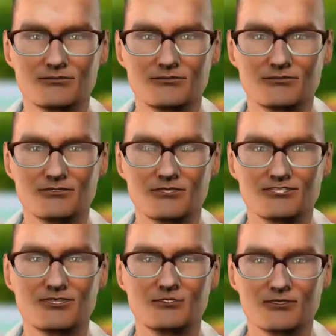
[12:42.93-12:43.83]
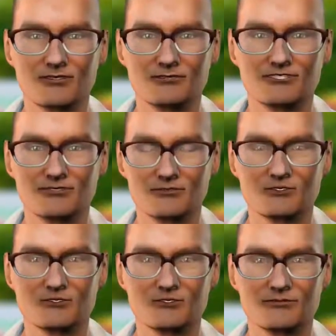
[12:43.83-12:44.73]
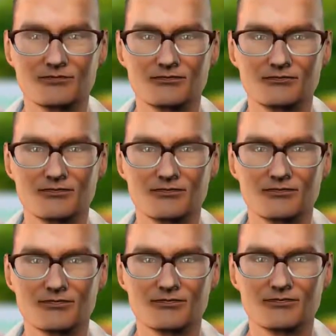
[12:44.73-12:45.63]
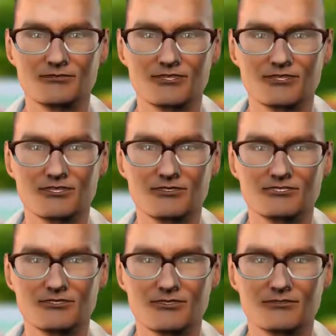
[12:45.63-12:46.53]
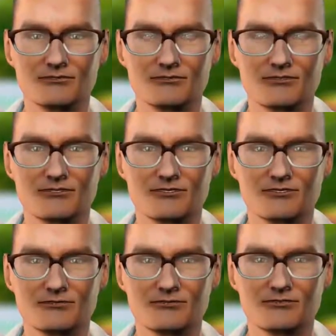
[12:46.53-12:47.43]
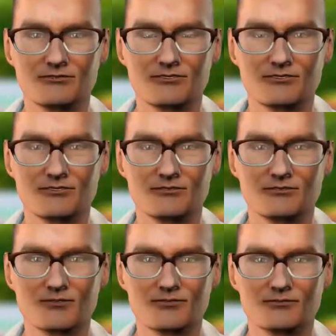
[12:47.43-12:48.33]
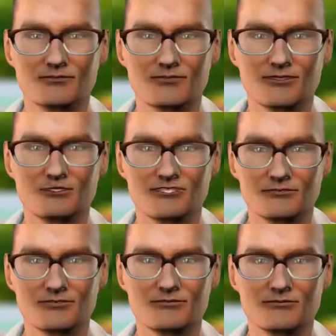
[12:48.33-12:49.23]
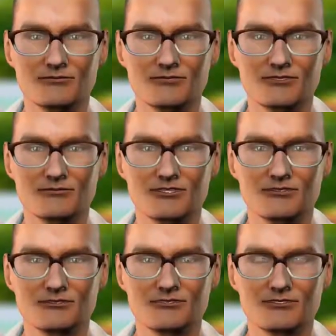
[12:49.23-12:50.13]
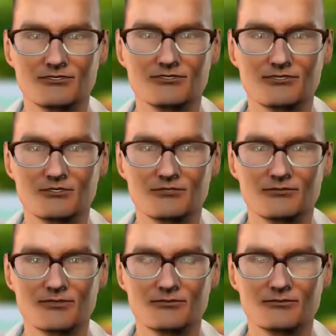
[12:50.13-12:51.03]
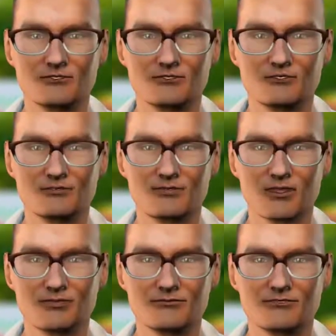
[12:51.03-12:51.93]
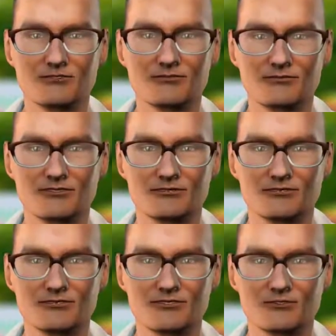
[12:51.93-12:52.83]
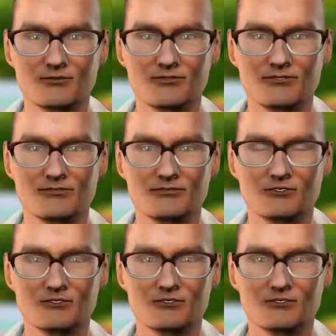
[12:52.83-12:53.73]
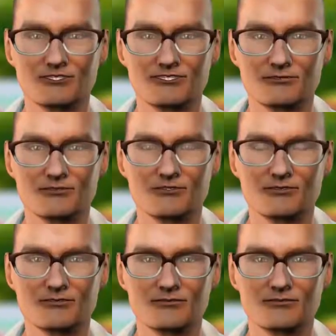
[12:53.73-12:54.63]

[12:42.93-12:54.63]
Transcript: the message of Islam was not going to go away. In fact, more and more people were becoming Muslim. And many of them were slaves and women, the most downtrodden and exploited people in society.